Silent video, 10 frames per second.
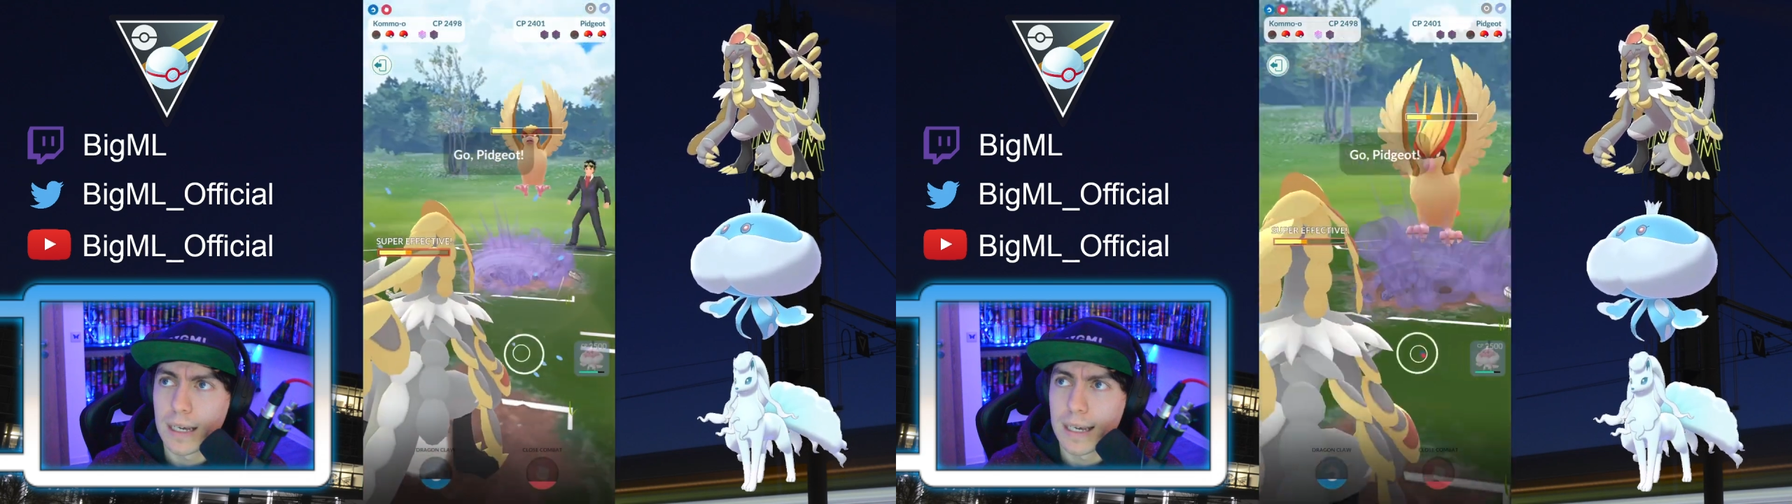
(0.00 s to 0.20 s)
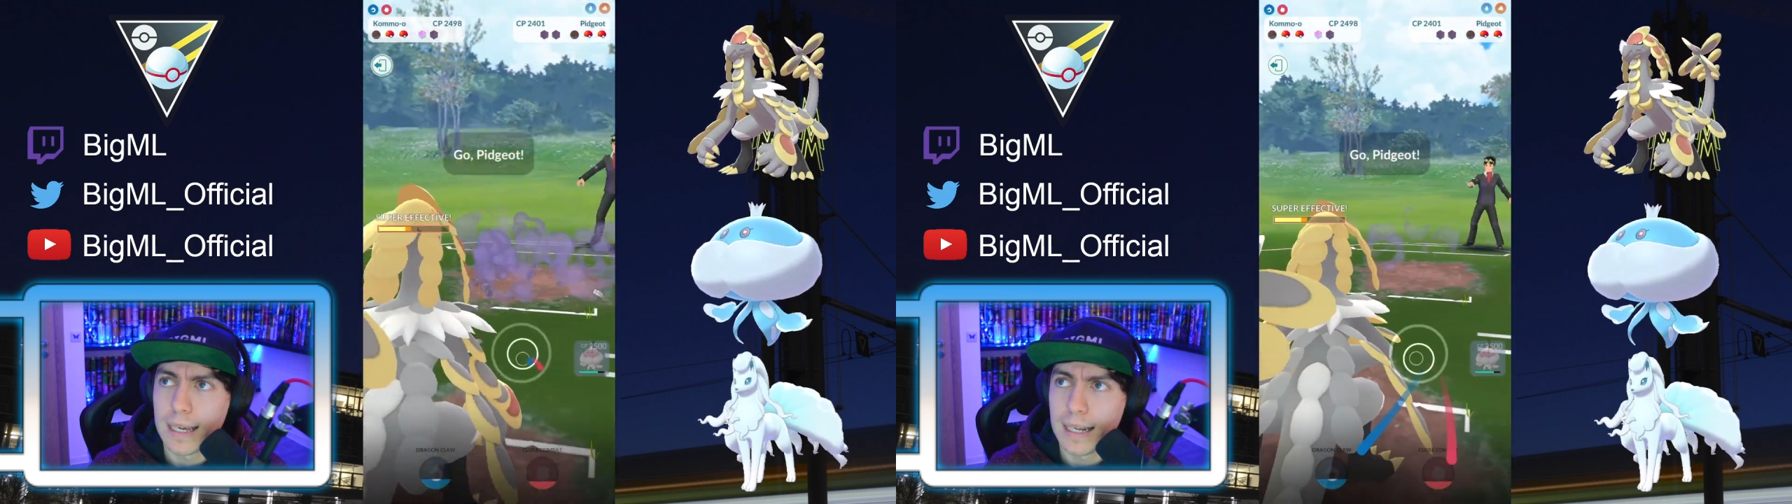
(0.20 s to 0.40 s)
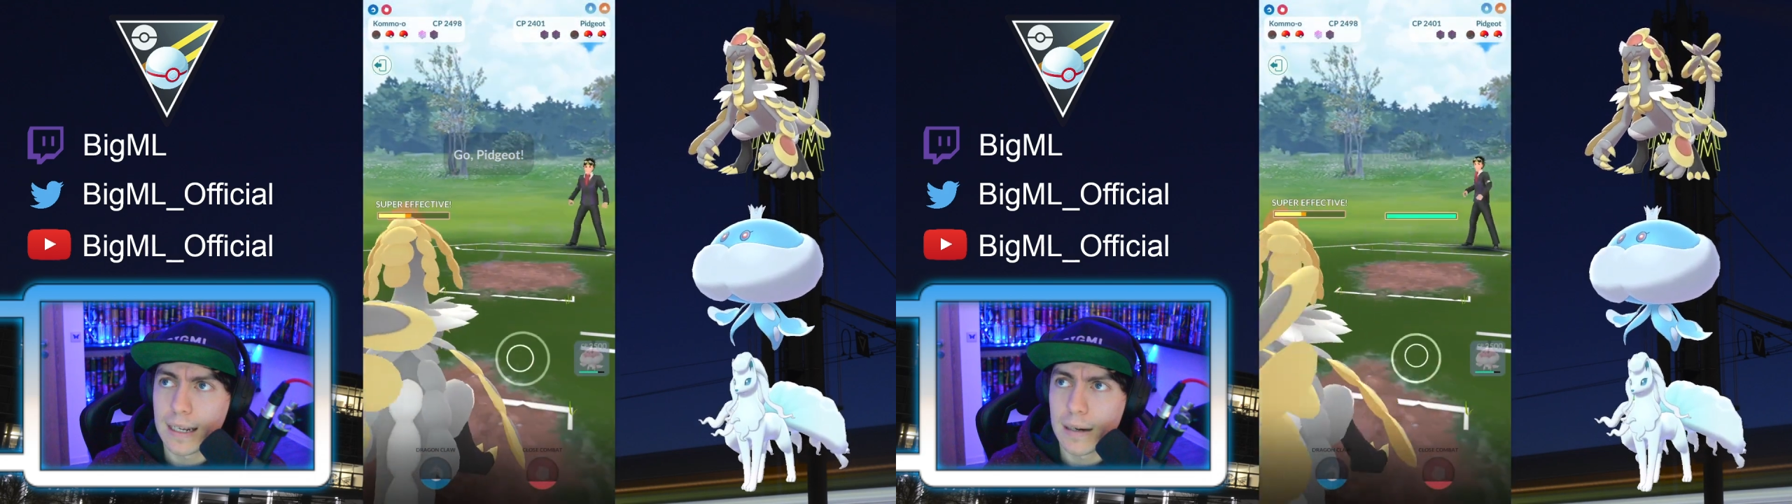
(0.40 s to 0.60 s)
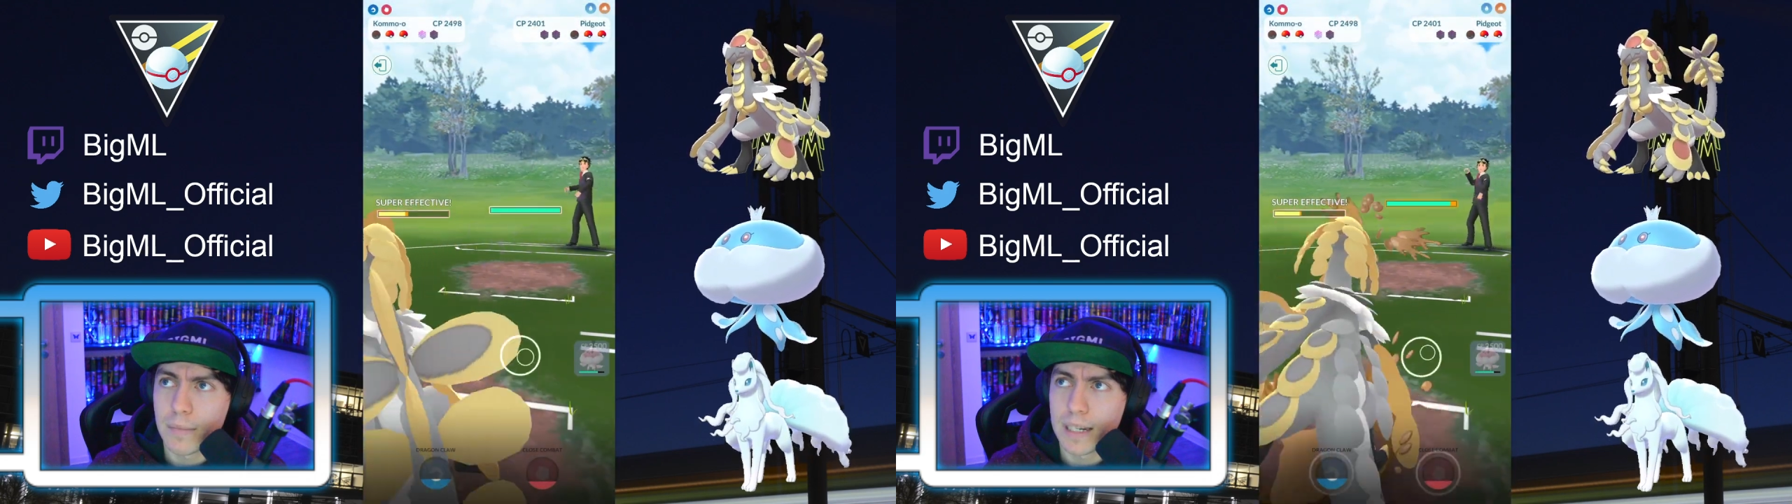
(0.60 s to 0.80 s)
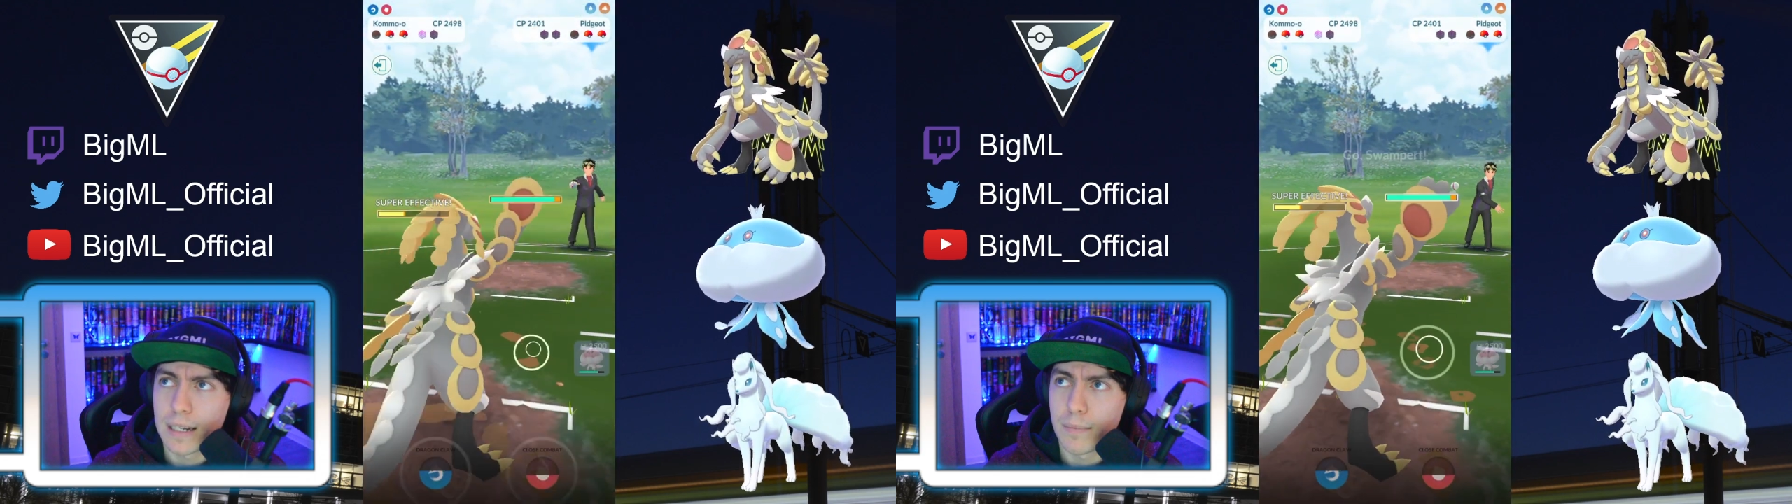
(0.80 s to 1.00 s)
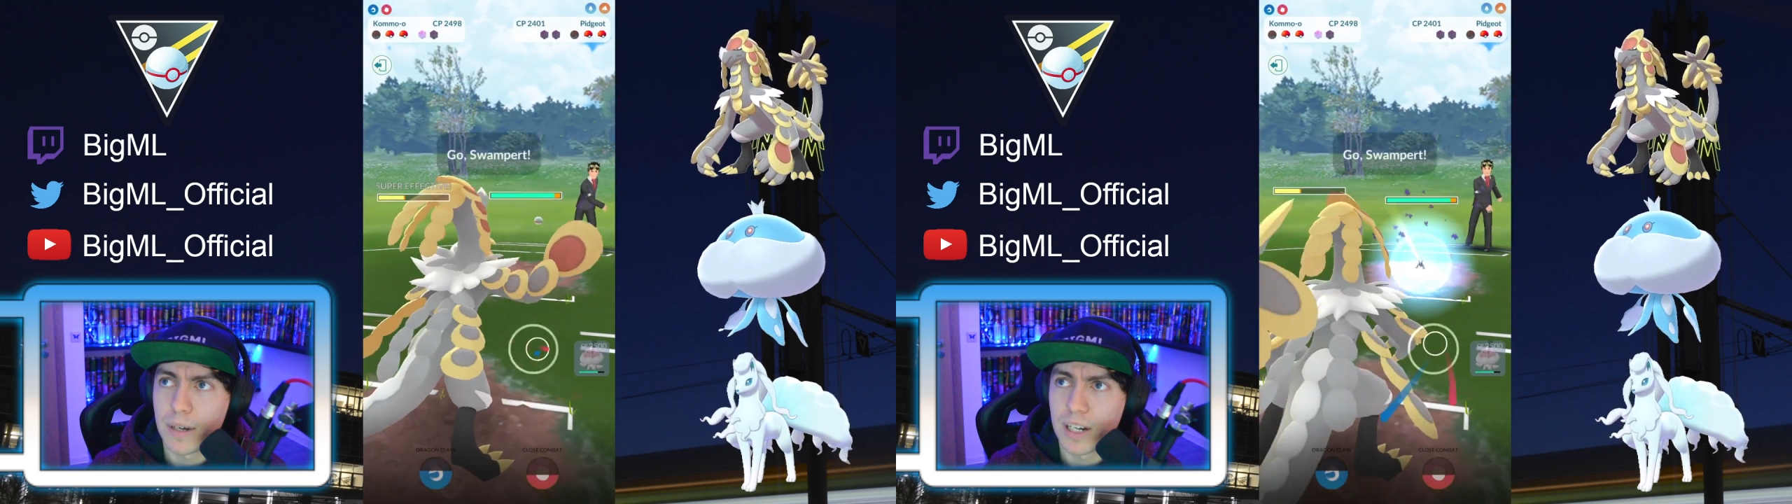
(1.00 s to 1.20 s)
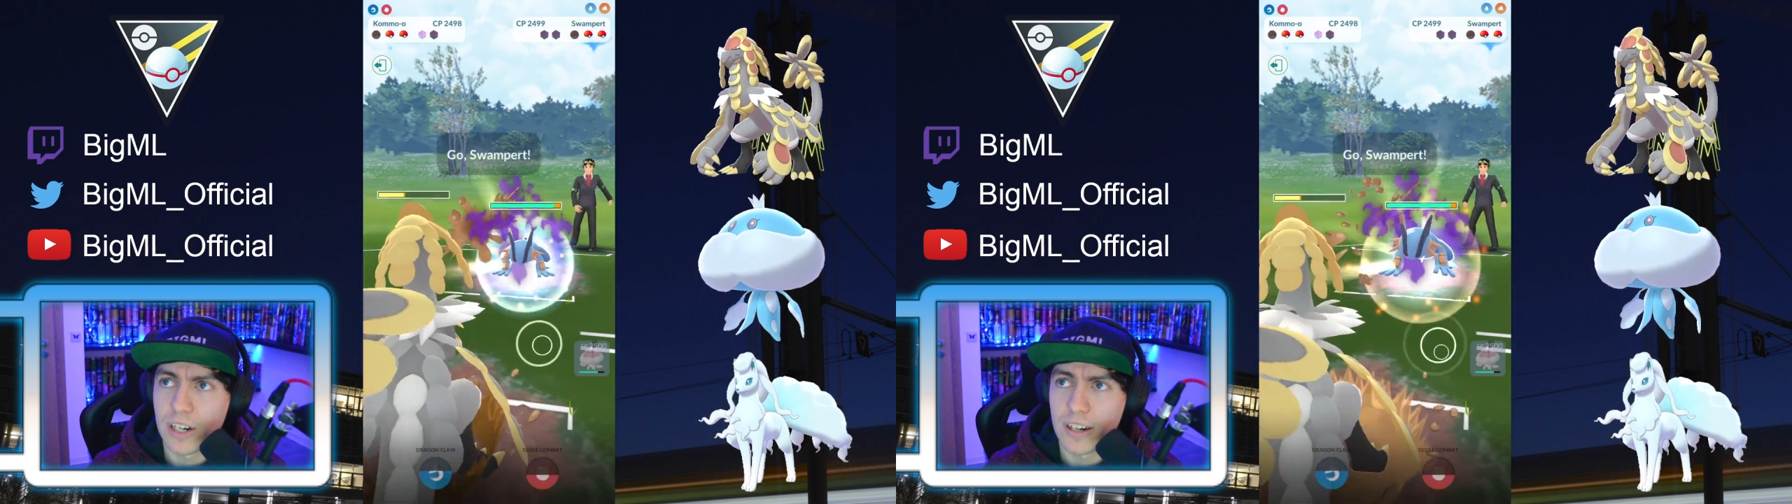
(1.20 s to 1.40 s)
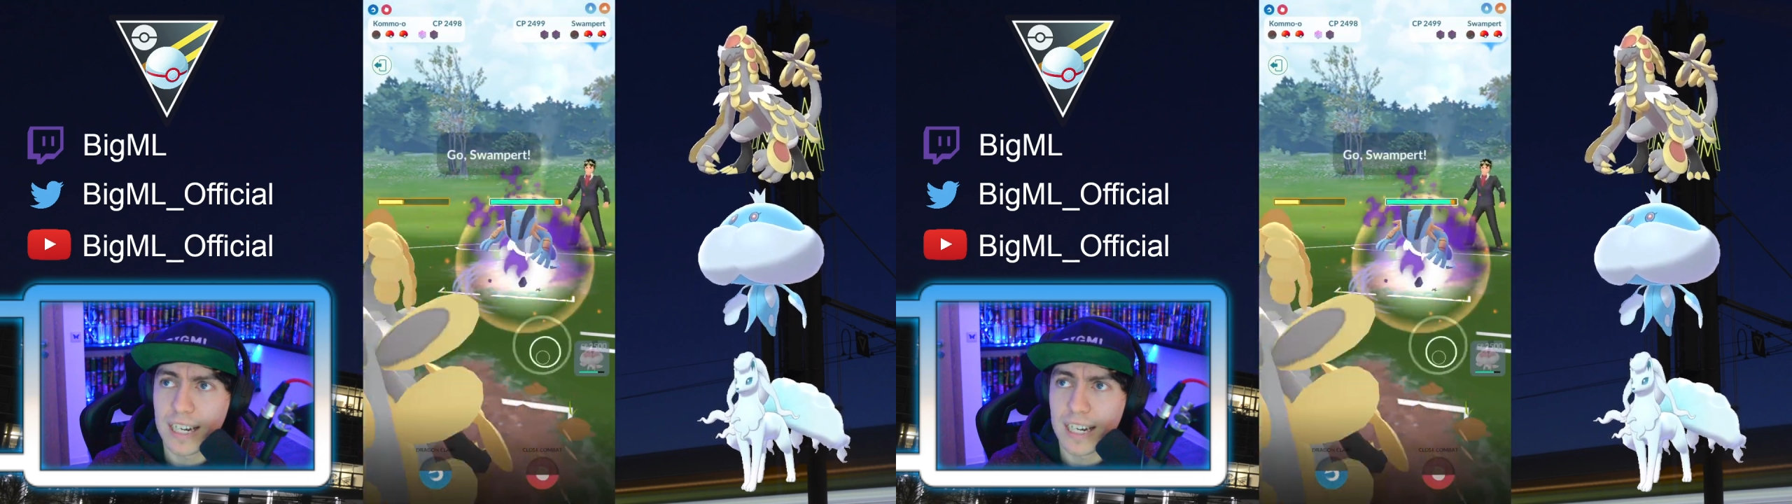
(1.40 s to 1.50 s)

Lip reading: In comes the Pidgeot.